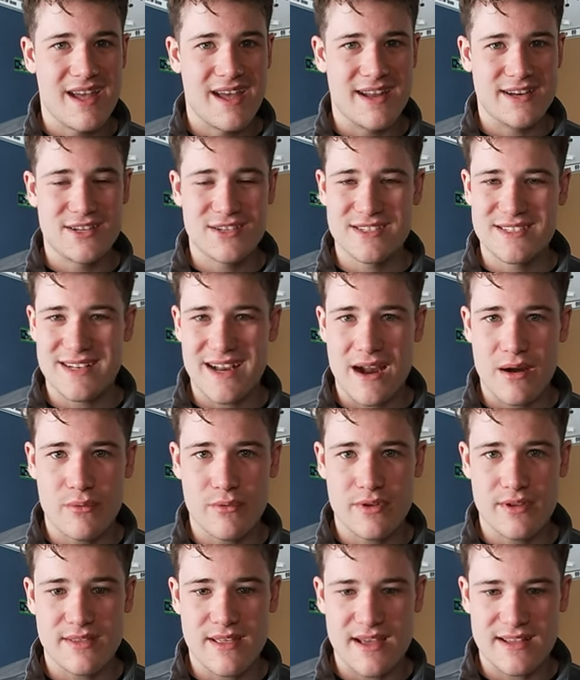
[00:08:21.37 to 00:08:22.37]
It's just not
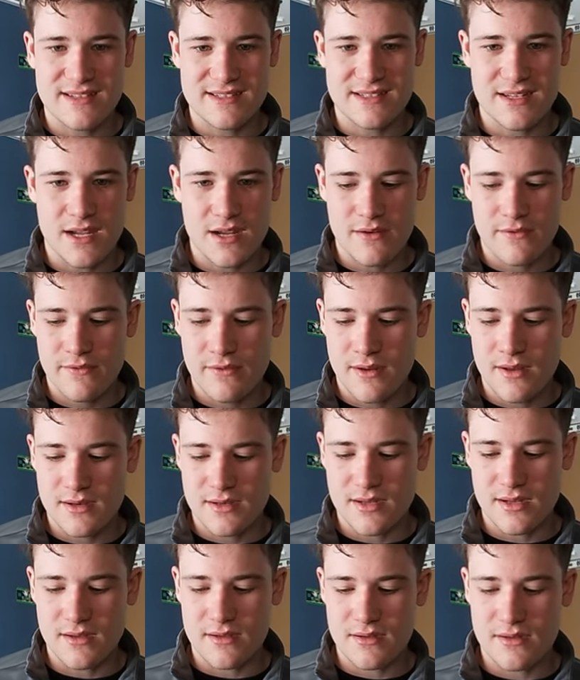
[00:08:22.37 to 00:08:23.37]
really that safe
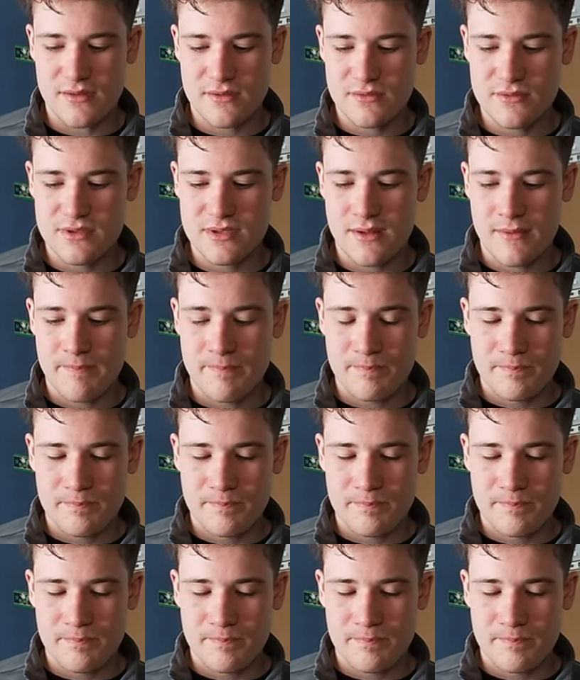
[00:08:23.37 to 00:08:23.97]
to use